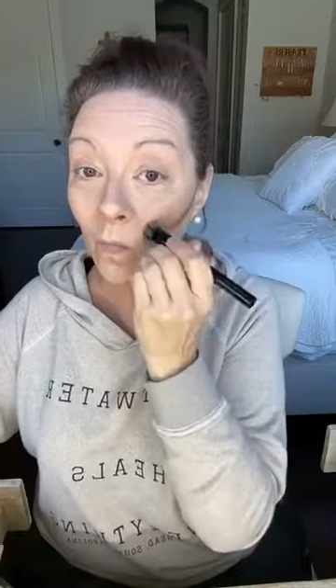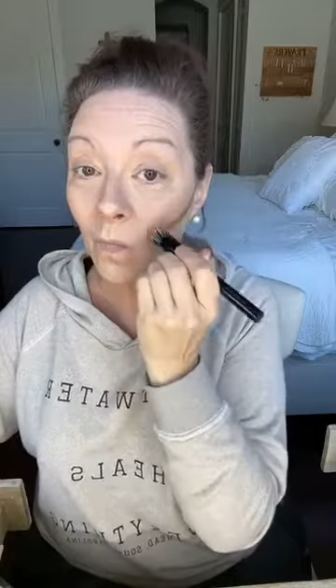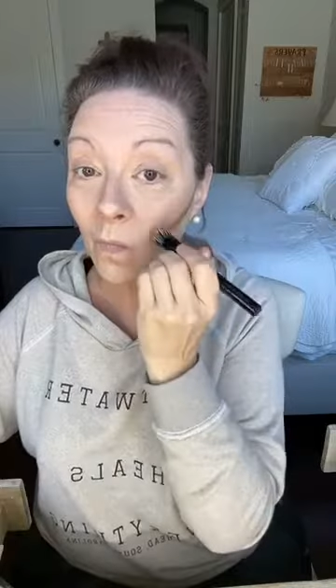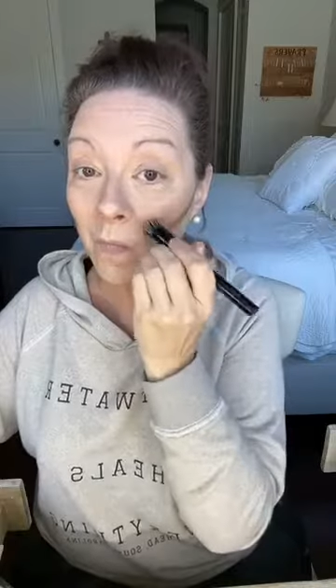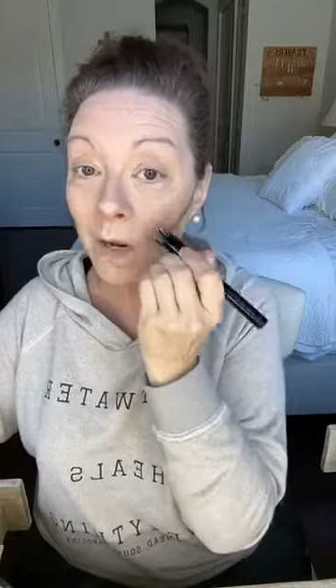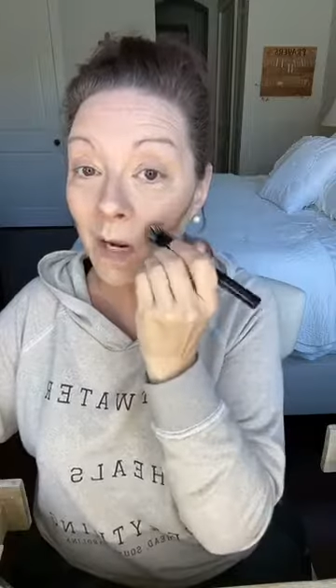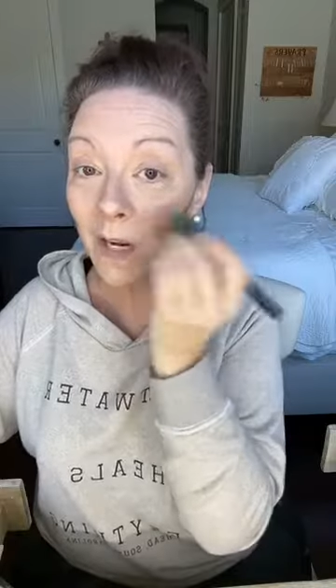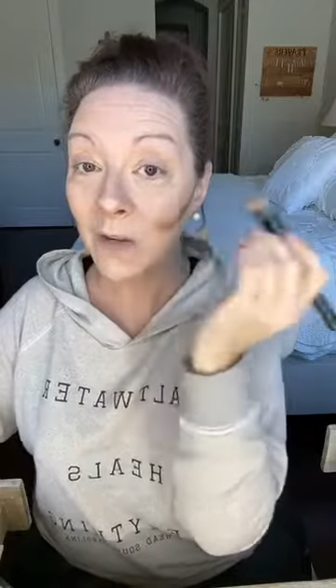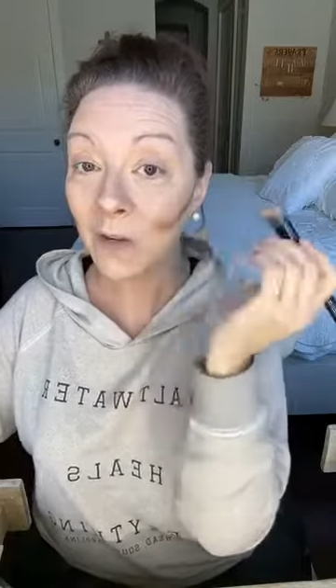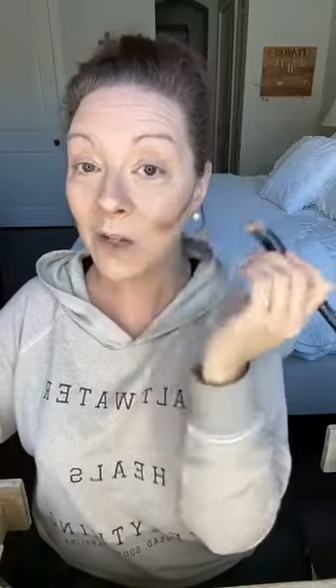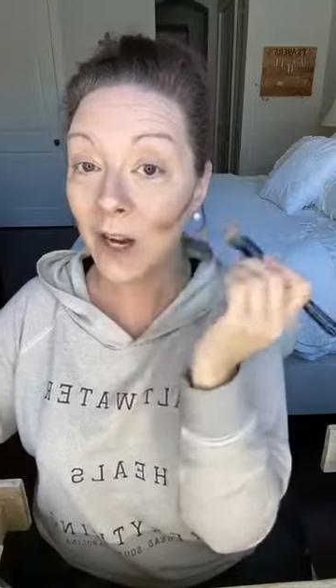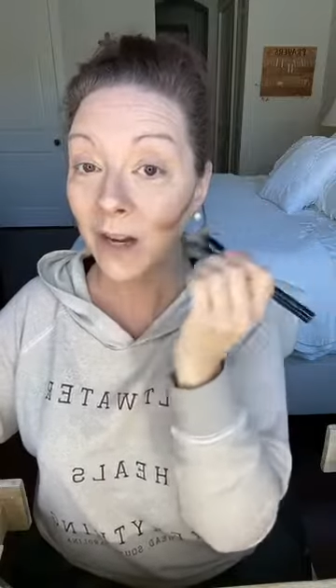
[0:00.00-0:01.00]
Make a
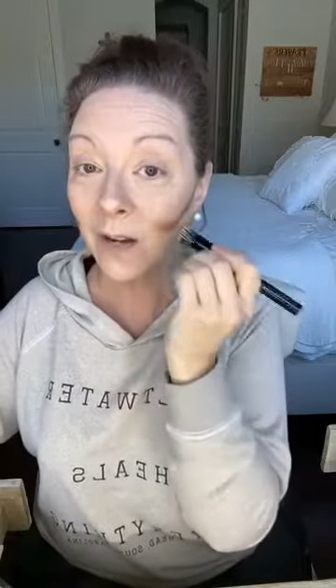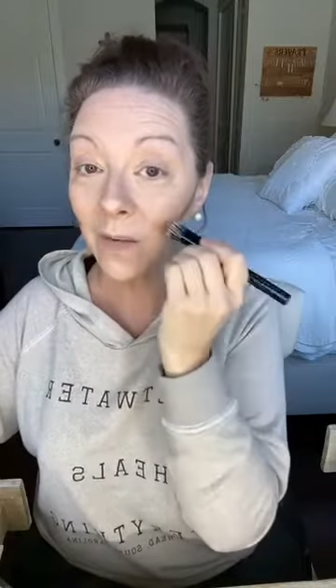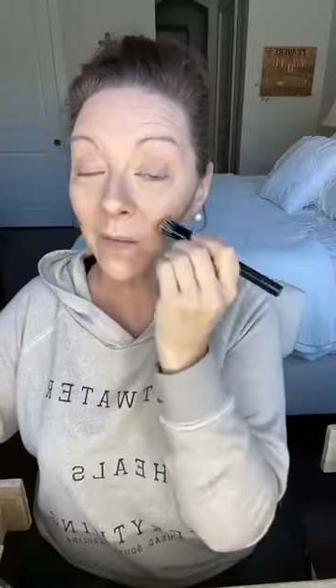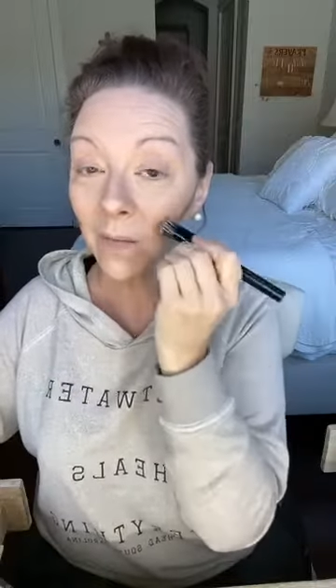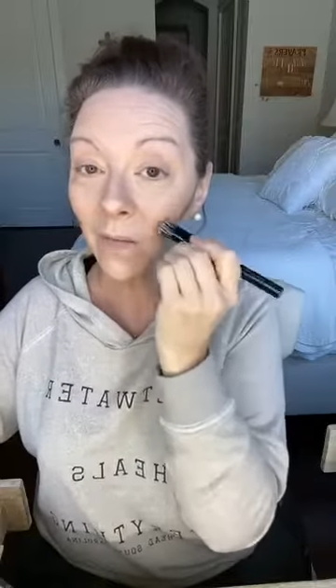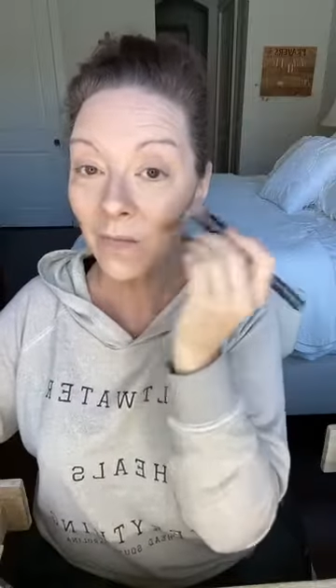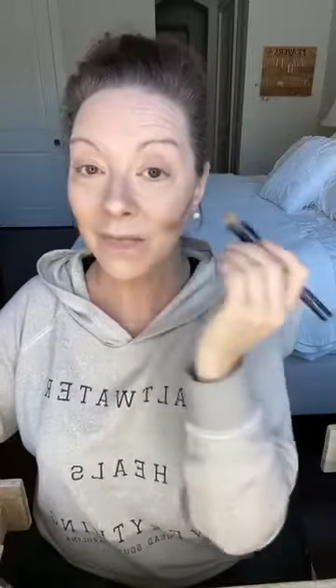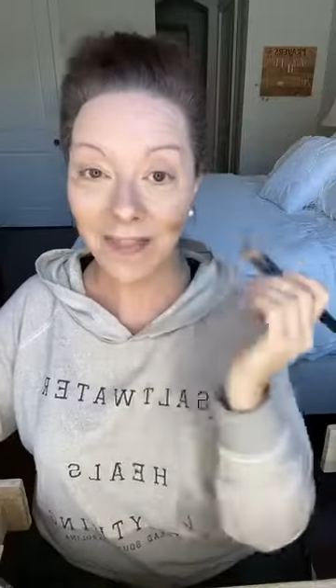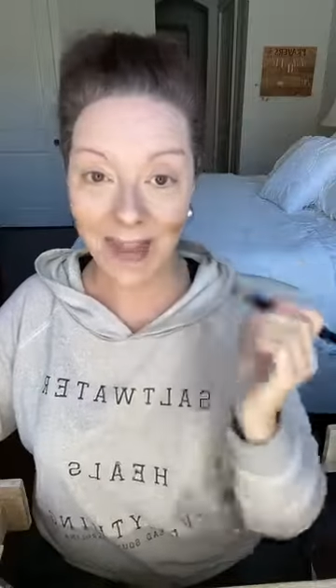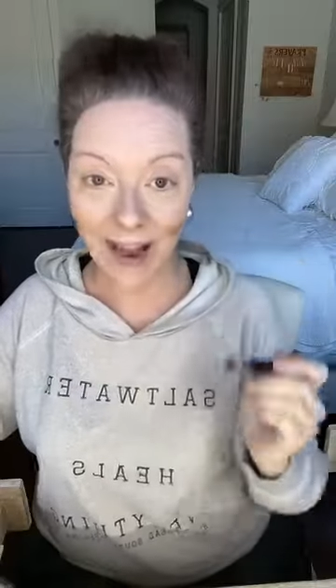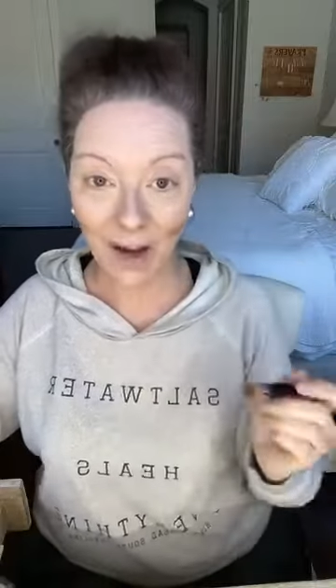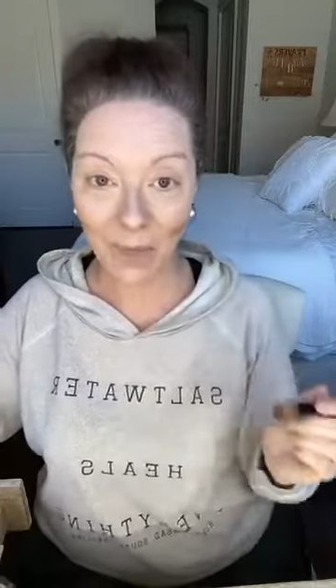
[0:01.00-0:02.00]
little check.
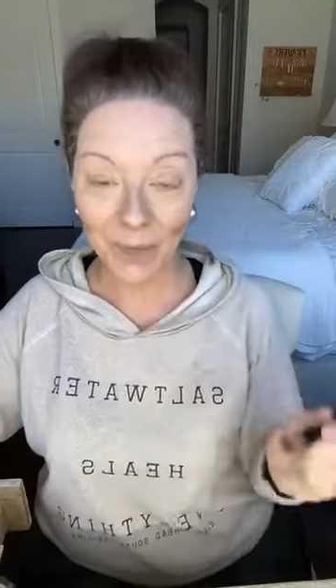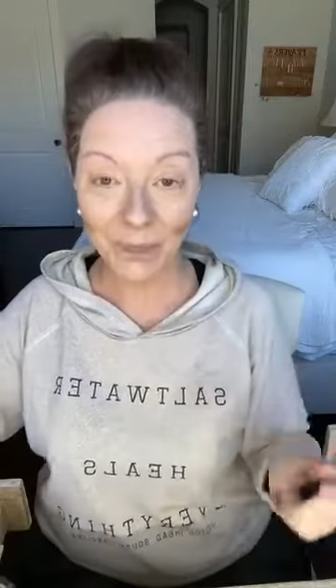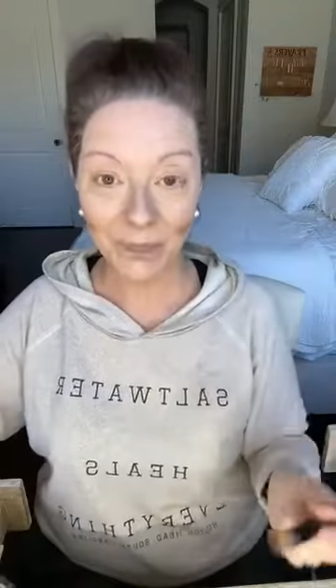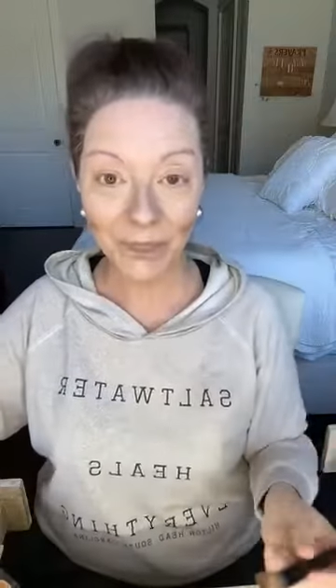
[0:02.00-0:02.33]
Now,